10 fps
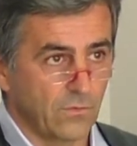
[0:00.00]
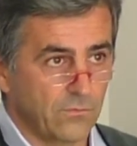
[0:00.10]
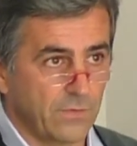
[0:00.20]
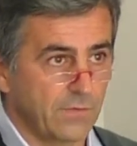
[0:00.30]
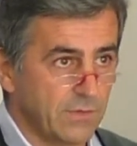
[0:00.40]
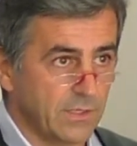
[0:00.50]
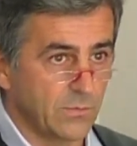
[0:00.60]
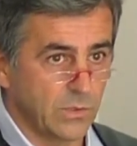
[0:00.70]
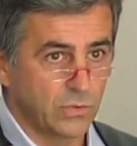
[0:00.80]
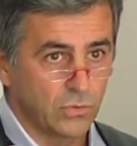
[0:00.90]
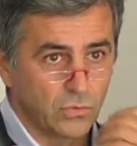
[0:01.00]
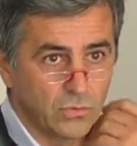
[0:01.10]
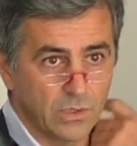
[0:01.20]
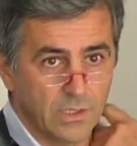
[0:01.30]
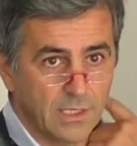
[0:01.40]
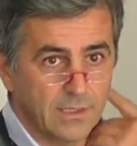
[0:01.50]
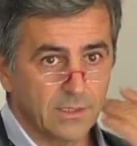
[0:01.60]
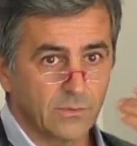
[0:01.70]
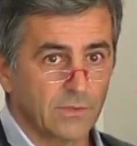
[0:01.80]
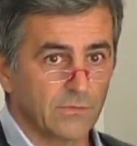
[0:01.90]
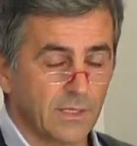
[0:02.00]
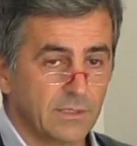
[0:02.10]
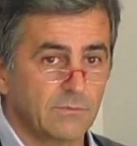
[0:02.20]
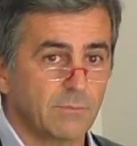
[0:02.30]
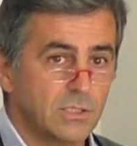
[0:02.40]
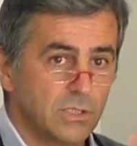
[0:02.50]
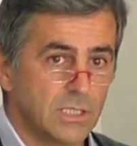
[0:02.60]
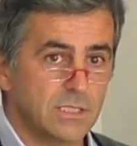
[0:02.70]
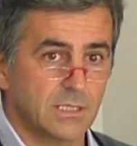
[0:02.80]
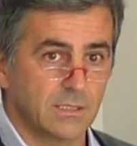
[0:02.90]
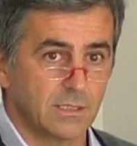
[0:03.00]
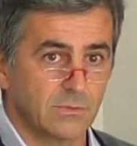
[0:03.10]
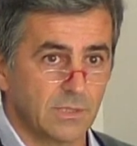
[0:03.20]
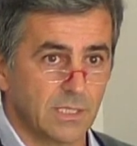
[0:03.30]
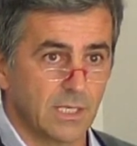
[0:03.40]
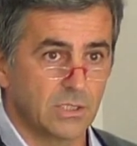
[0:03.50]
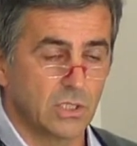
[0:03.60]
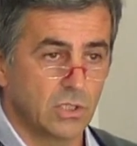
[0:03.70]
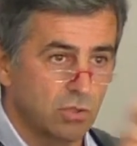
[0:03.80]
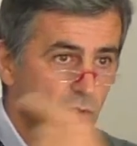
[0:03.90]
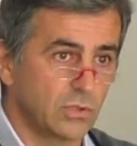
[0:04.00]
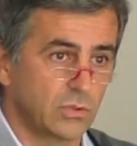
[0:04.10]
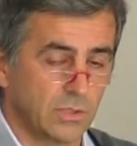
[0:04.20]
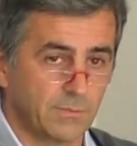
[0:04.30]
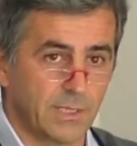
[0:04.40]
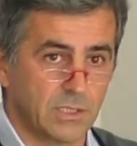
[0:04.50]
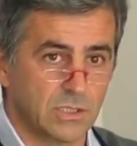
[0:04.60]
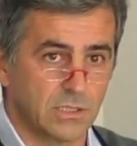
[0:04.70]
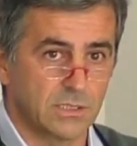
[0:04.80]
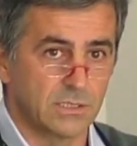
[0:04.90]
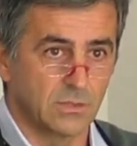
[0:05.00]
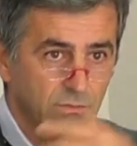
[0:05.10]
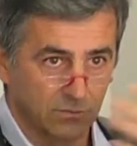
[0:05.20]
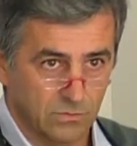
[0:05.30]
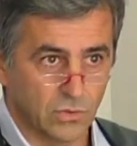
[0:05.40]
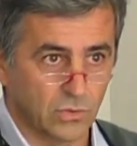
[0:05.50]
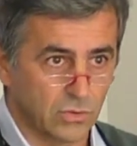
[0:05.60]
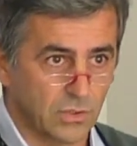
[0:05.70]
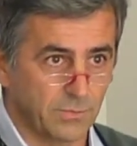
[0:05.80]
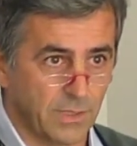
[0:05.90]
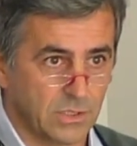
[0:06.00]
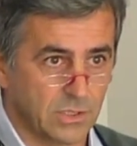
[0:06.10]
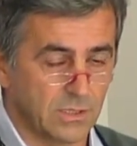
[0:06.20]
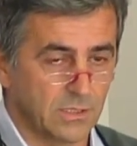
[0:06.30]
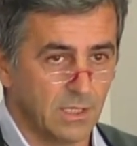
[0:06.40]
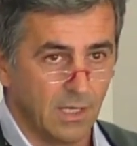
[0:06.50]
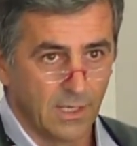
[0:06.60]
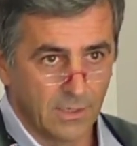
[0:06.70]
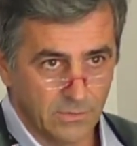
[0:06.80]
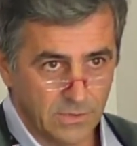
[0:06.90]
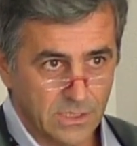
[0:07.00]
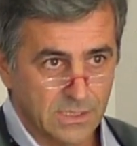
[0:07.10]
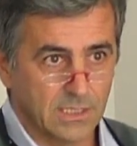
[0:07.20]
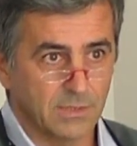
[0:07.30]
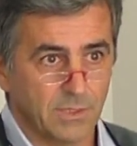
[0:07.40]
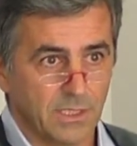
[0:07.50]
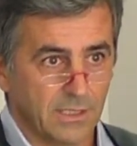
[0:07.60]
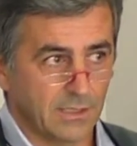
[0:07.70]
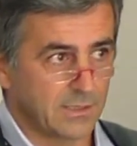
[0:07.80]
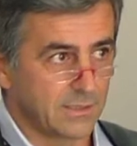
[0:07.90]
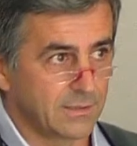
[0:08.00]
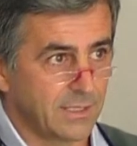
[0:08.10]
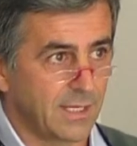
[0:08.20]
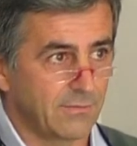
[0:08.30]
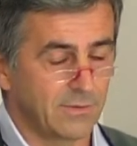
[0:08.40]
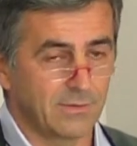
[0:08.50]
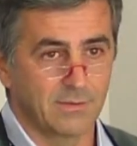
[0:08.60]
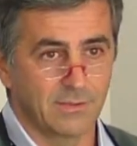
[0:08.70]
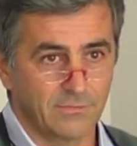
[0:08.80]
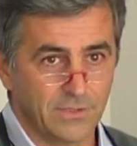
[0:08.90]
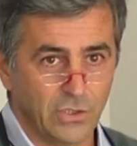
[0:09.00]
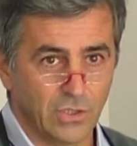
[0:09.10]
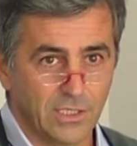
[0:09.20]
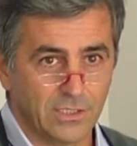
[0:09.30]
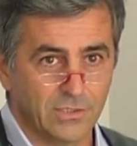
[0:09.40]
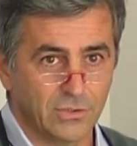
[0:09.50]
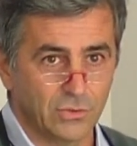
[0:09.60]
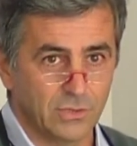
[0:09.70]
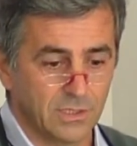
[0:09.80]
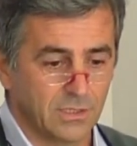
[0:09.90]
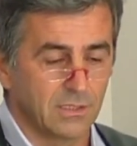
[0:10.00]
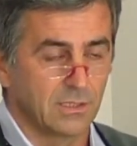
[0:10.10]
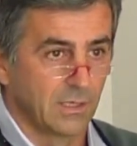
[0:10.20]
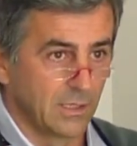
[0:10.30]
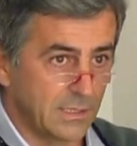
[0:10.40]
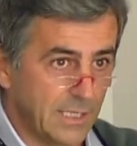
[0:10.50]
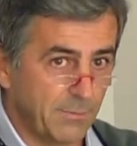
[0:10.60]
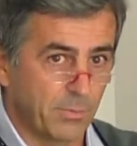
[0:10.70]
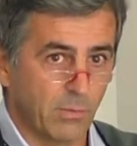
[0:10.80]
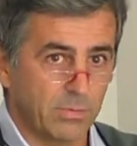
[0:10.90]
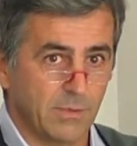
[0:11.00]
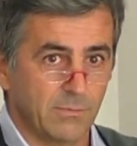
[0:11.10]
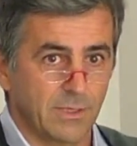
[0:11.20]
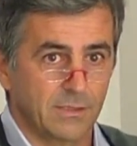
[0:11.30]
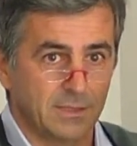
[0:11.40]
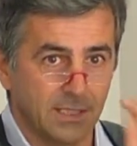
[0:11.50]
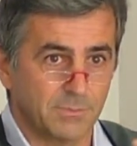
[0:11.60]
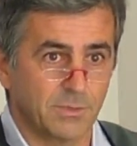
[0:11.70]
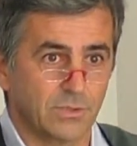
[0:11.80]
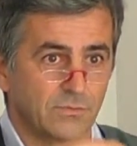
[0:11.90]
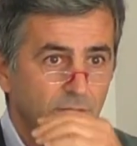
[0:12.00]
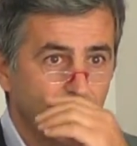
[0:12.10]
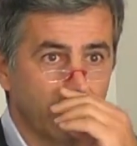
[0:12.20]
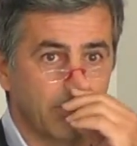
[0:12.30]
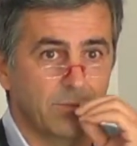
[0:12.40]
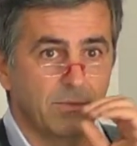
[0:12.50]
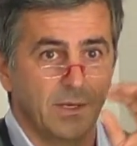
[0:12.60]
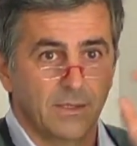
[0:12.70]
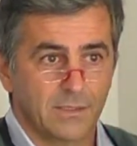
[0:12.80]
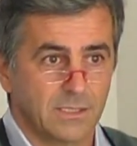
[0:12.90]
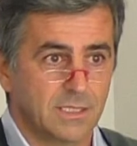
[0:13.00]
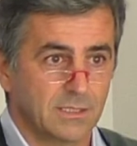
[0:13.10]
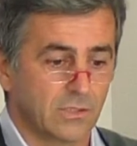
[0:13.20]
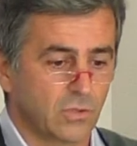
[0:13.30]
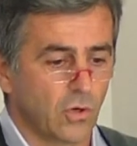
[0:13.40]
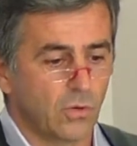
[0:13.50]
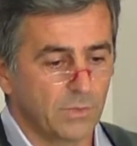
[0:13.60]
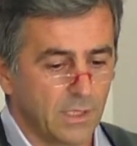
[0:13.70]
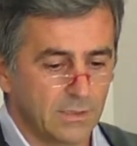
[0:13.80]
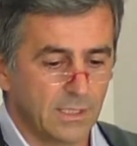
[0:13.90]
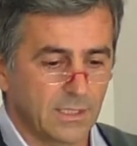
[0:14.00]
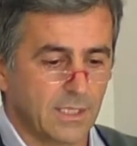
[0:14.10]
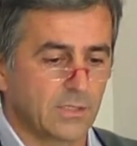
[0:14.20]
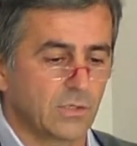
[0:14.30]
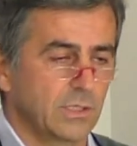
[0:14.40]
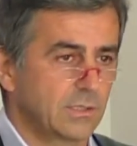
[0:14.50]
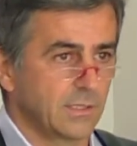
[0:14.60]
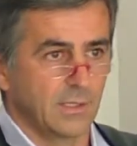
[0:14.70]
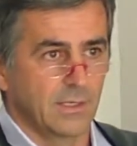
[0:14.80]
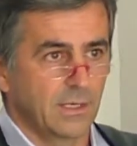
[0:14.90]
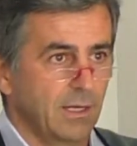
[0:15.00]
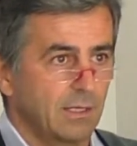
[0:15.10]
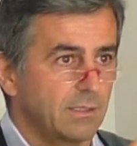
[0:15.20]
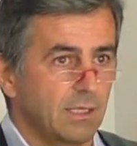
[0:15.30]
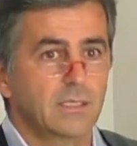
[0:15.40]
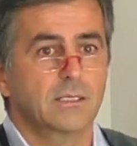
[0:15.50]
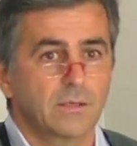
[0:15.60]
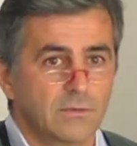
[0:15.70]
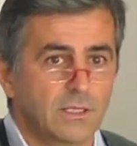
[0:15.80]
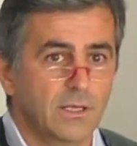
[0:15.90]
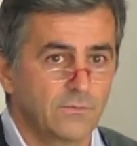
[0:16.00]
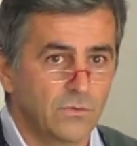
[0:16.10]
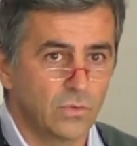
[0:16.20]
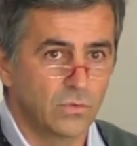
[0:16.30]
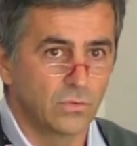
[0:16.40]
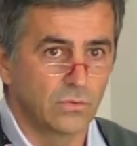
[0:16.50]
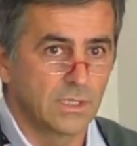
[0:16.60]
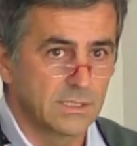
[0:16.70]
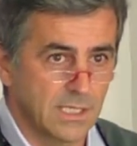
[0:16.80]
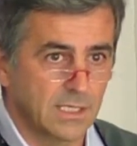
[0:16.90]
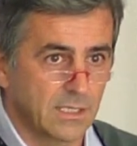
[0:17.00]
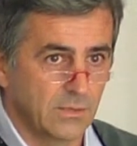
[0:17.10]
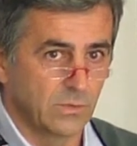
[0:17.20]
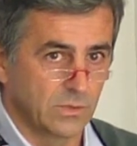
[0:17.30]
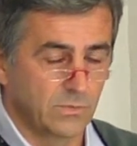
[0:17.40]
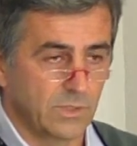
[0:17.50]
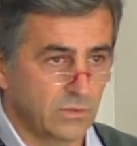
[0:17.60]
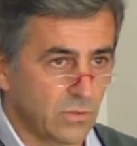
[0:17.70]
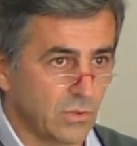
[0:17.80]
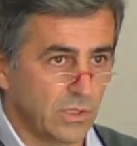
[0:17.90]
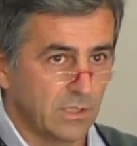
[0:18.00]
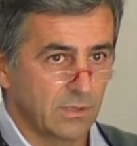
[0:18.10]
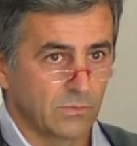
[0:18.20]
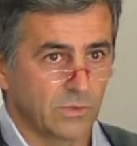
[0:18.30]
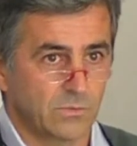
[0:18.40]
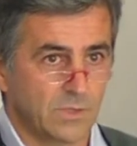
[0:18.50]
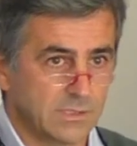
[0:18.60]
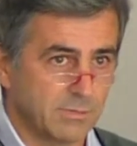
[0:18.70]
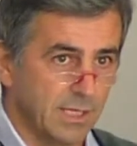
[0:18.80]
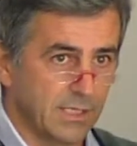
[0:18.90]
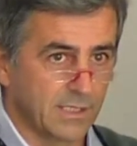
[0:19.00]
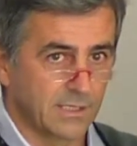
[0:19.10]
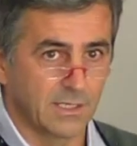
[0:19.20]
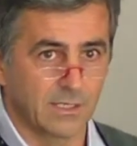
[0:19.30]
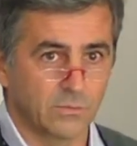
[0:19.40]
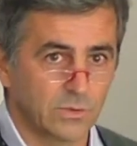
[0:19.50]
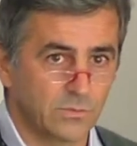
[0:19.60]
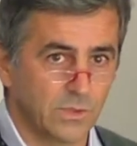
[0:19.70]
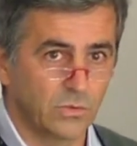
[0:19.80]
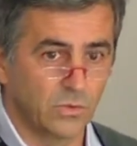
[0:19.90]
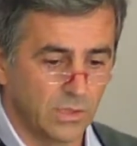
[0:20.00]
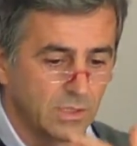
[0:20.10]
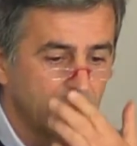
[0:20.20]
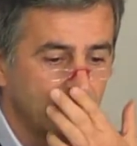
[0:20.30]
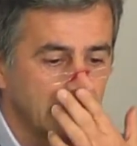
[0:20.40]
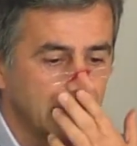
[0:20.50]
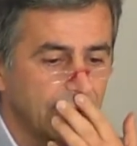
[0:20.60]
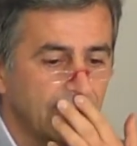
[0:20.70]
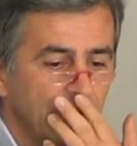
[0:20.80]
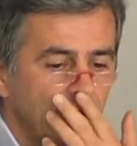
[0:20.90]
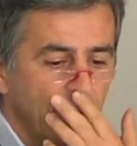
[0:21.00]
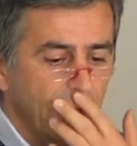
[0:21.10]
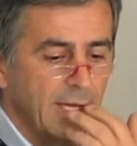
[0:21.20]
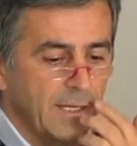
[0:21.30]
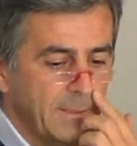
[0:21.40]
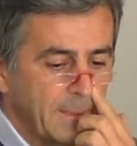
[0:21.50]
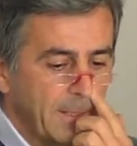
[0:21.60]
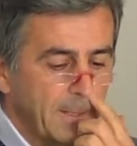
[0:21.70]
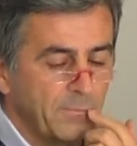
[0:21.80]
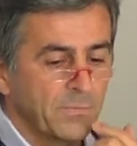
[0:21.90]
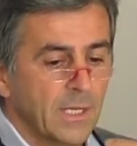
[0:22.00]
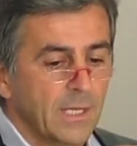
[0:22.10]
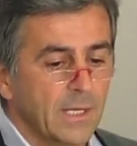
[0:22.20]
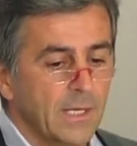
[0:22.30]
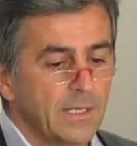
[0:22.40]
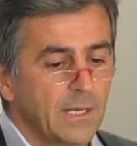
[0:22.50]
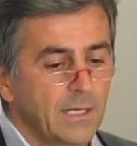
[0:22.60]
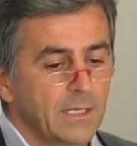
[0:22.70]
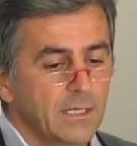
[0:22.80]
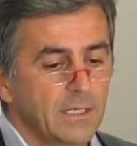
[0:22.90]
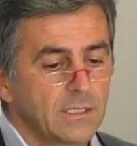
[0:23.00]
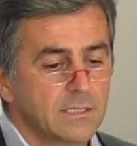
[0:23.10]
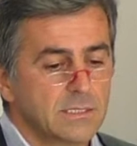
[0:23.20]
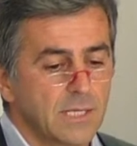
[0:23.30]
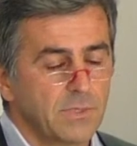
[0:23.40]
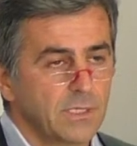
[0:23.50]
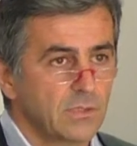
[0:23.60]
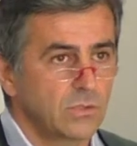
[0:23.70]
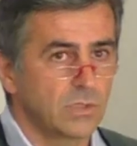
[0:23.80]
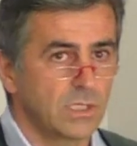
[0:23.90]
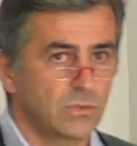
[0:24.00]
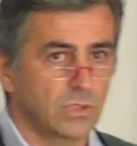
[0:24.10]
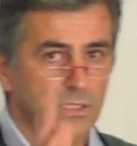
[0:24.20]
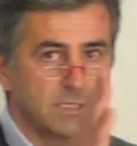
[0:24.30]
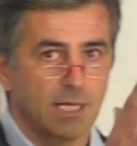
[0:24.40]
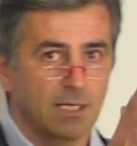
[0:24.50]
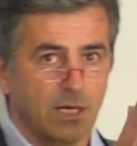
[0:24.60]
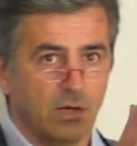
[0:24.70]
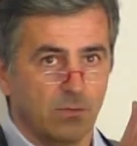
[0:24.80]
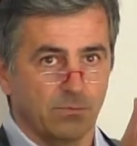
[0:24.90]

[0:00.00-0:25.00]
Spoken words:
everything we do, and I think we find it much easier that we can actually show it to the patient instead of talk to the patient. And we just send them a link, they have a video link to their problem and treatment of their problem. They sit at home, they click on it, and they view exactly what we are drawing, what we're explaining, and what we're doing in theater. And this is something that you need to understand now.